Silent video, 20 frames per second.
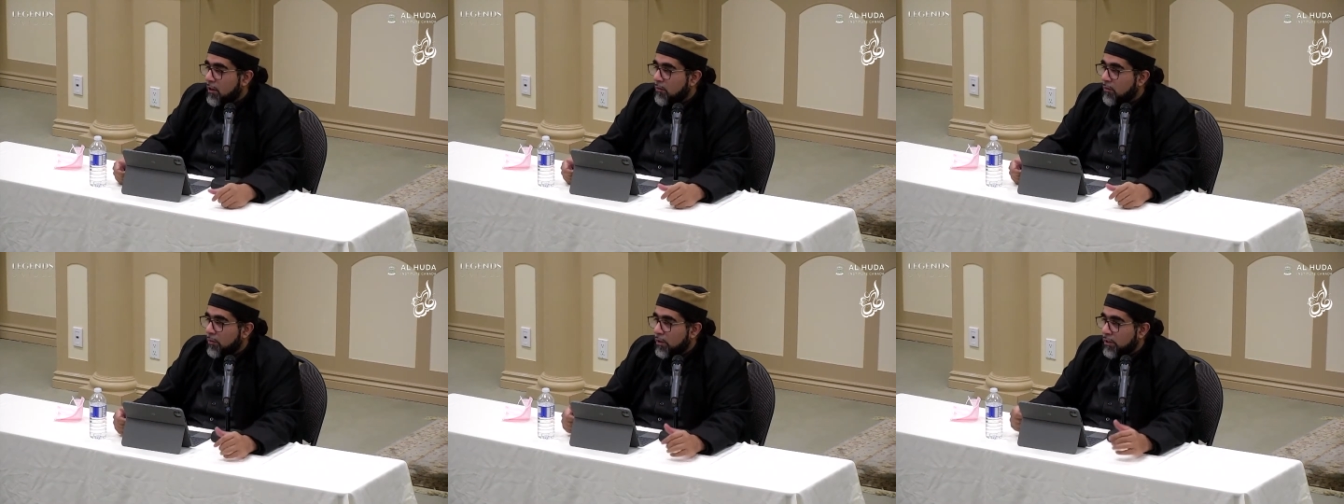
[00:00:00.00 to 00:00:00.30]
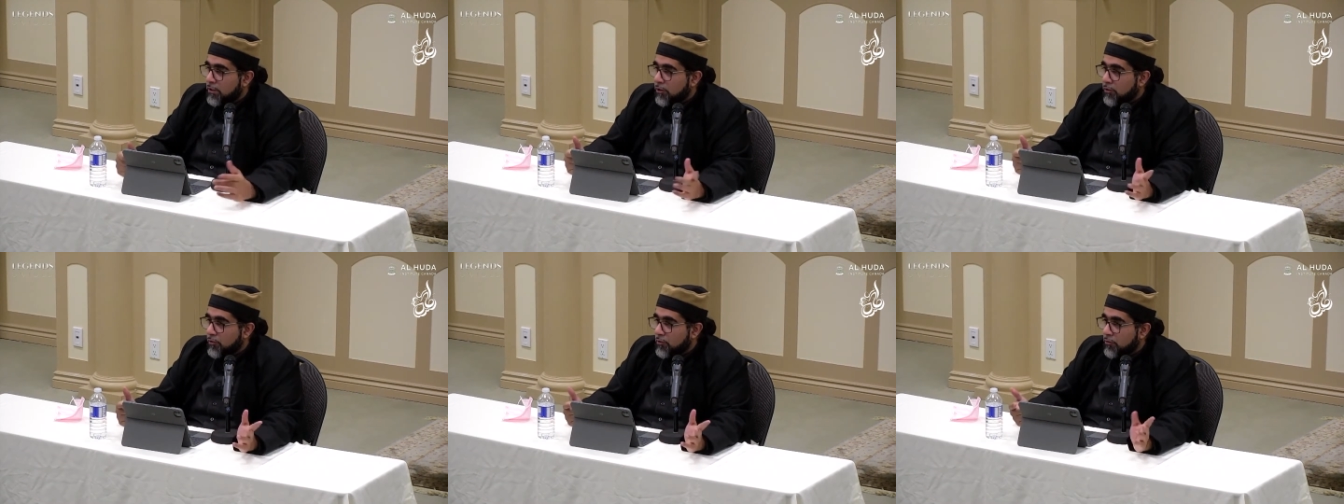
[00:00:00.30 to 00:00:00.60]

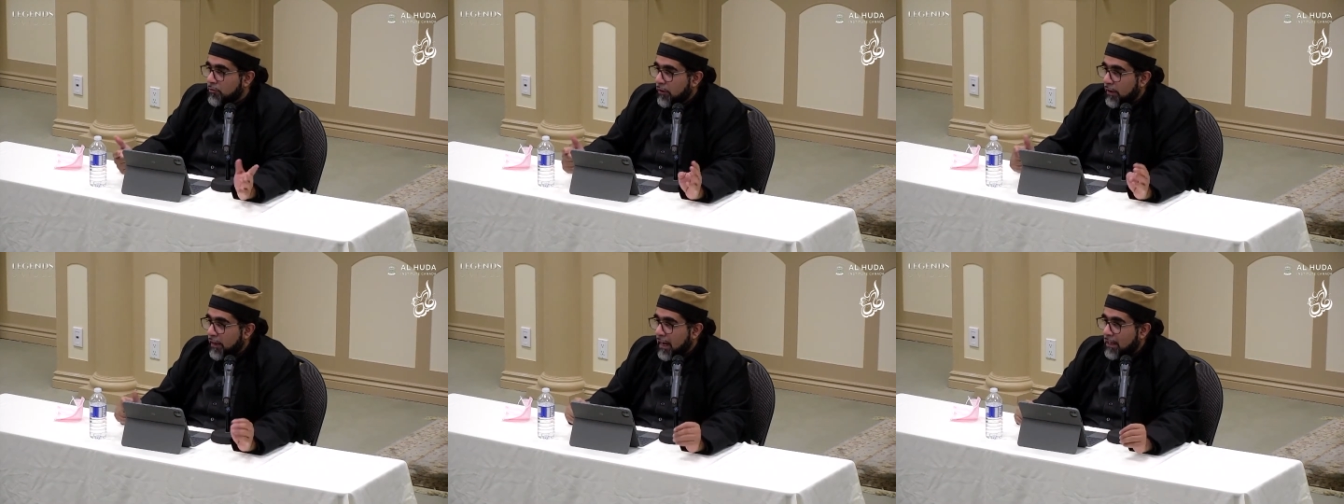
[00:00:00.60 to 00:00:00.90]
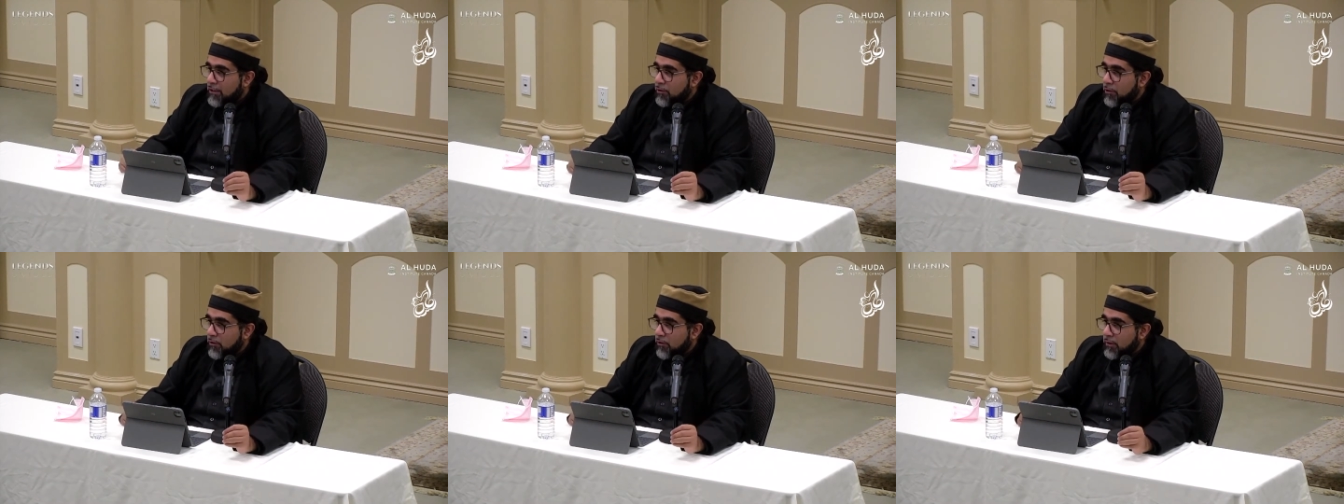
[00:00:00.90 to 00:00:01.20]
but due to
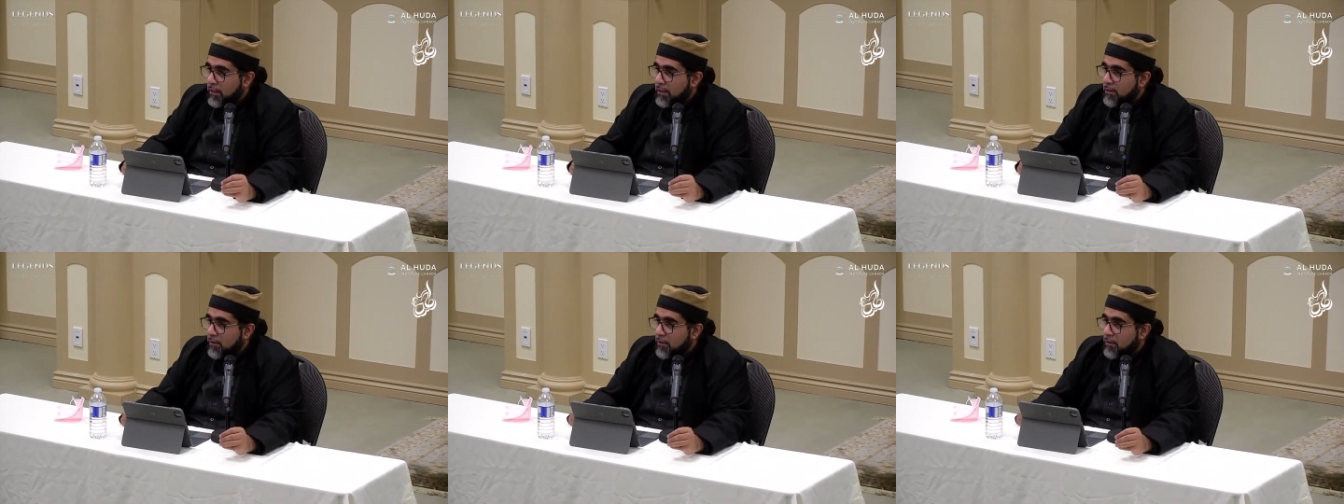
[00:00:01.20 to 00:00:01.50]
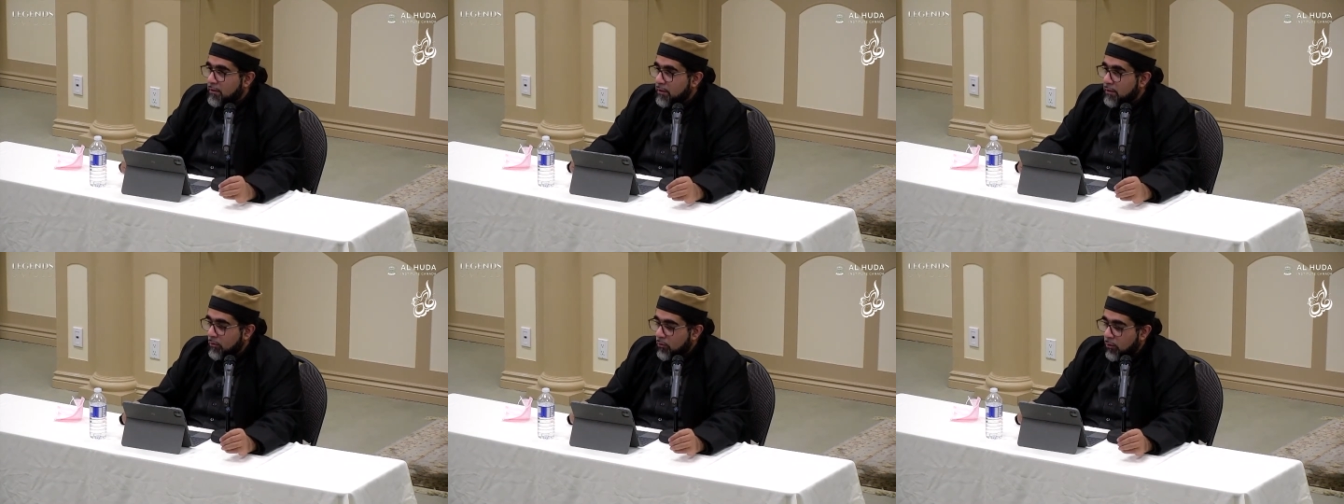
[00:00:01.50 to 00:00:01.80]
financial
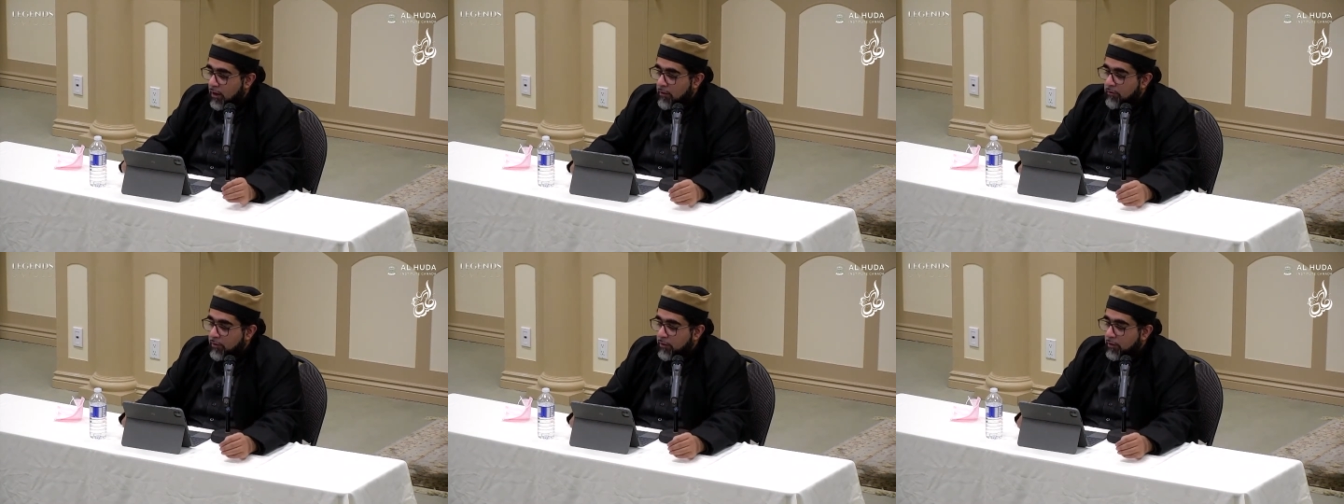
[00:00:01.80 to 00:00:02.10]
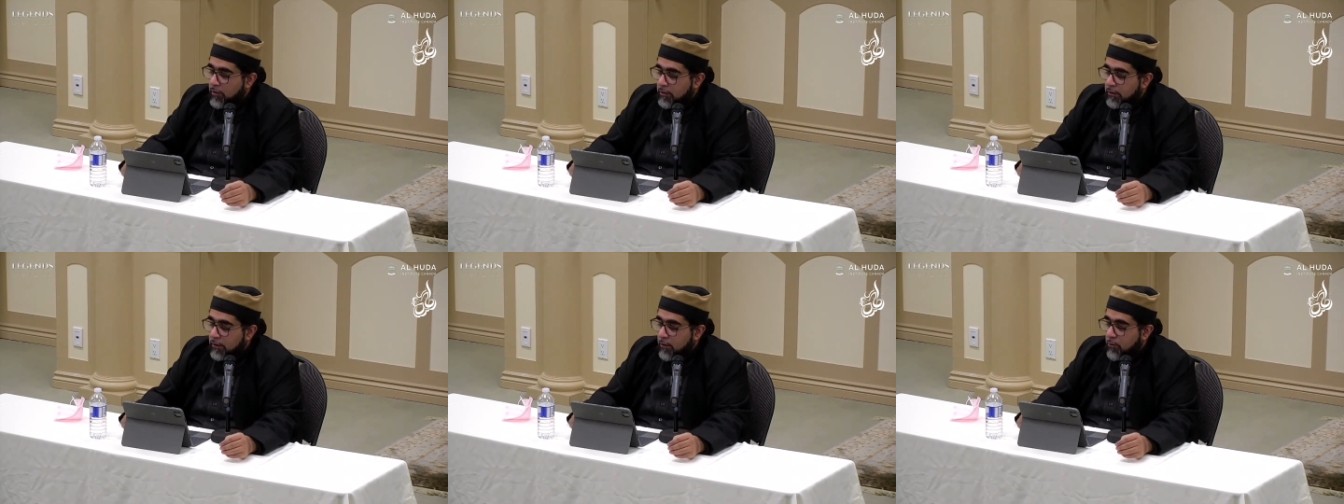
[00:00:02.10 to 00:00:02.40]
reasons and
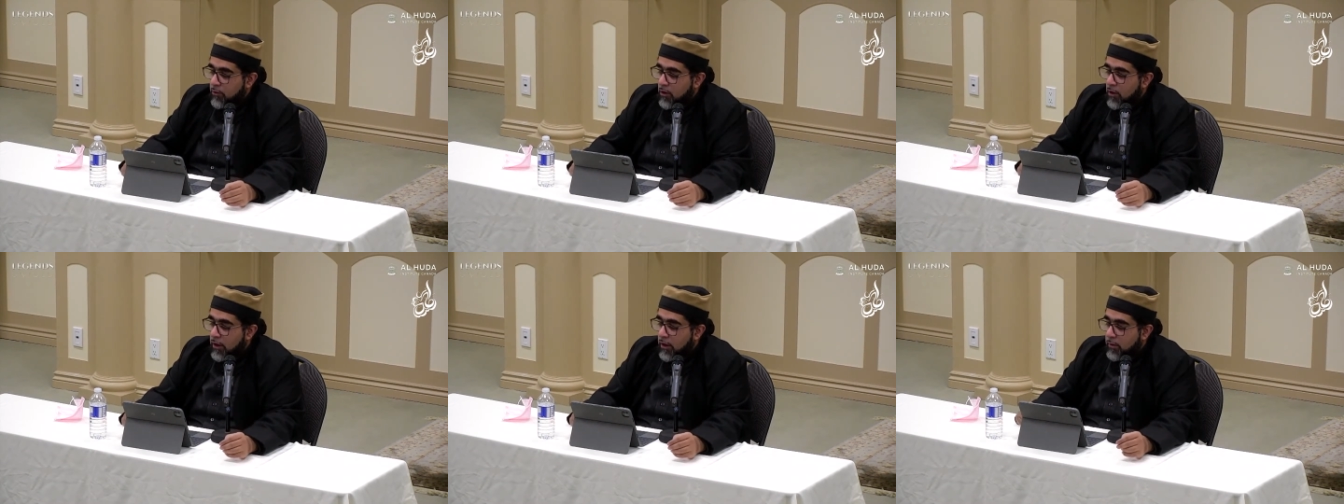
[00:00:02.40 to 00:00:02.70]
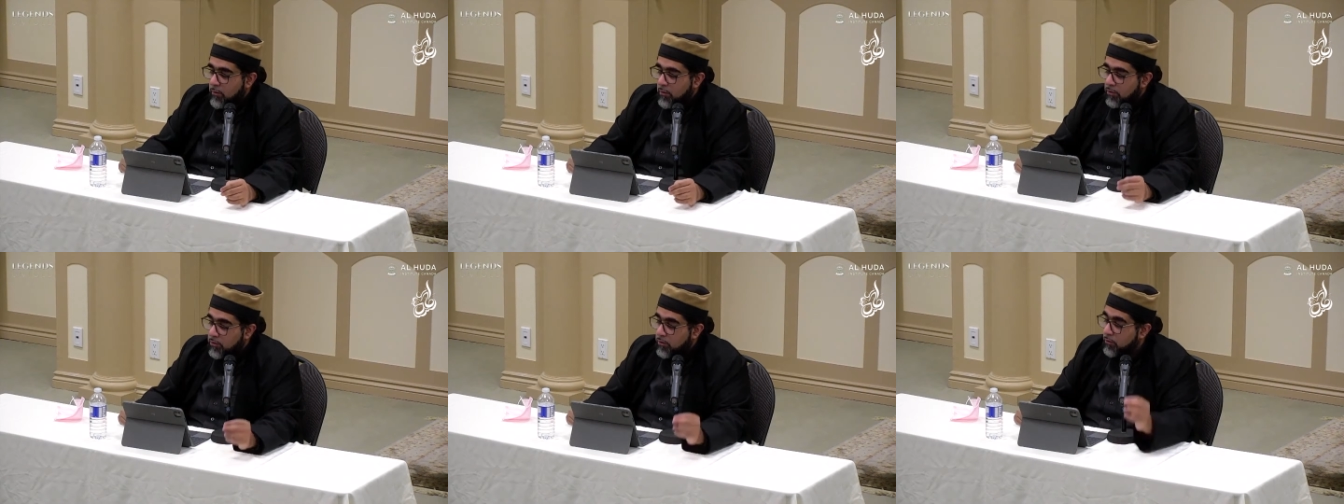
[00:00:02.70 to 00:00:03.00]
whatever, they were not
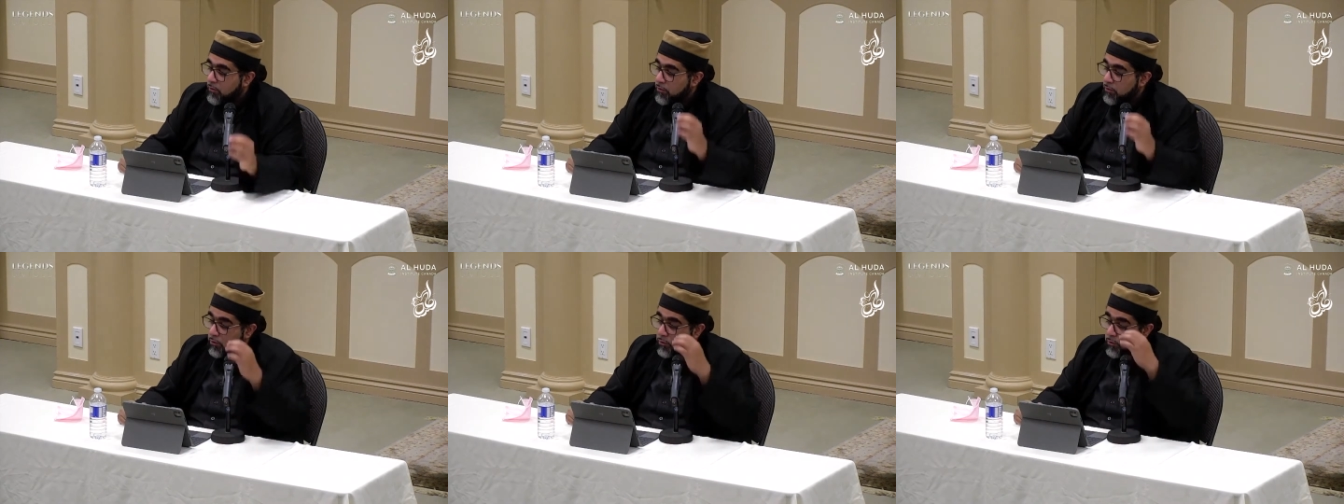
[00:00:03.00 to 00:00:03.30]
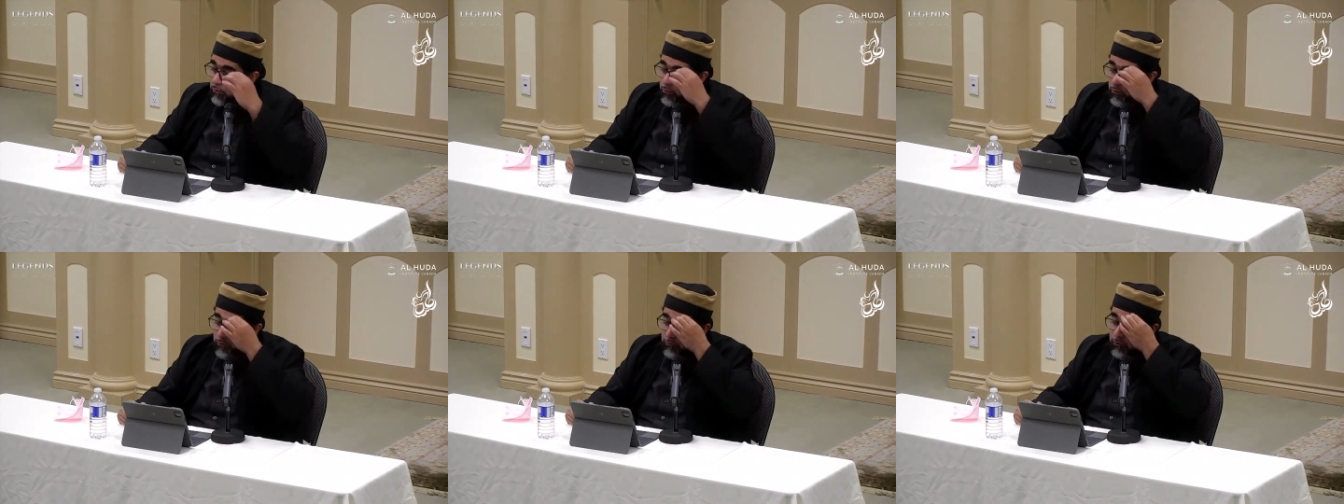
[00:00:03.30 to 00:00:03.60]
able to to
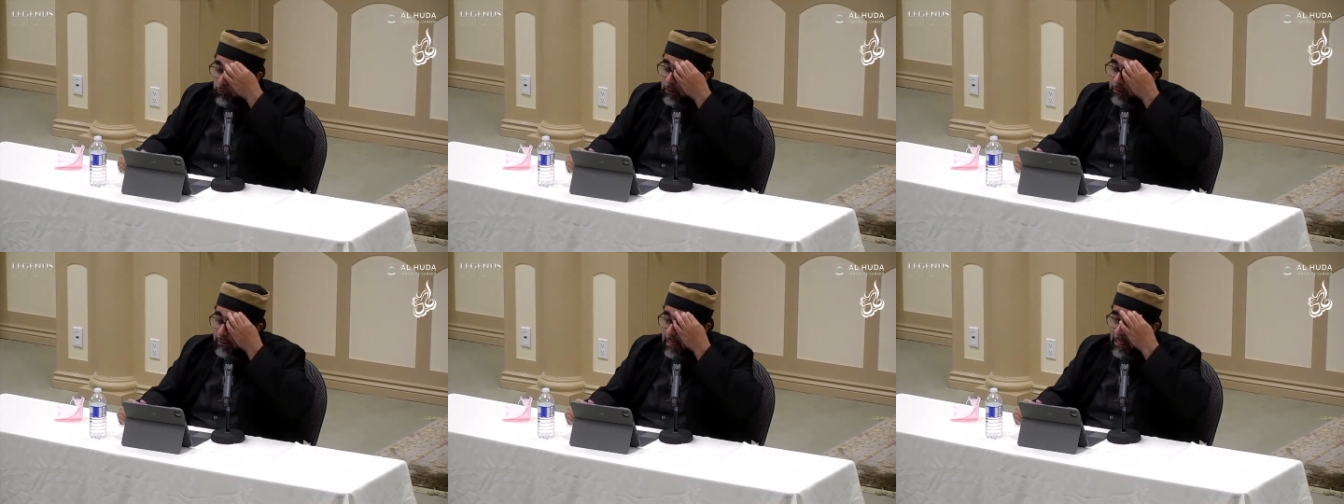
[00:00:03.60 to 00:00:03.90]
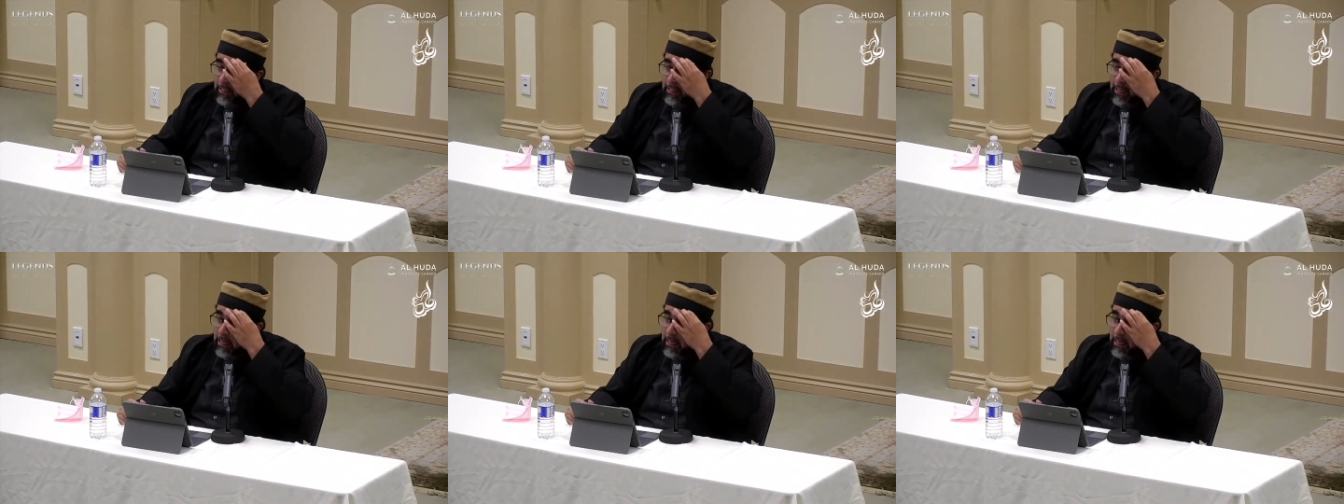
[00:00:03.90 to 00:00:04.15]
fulfill that,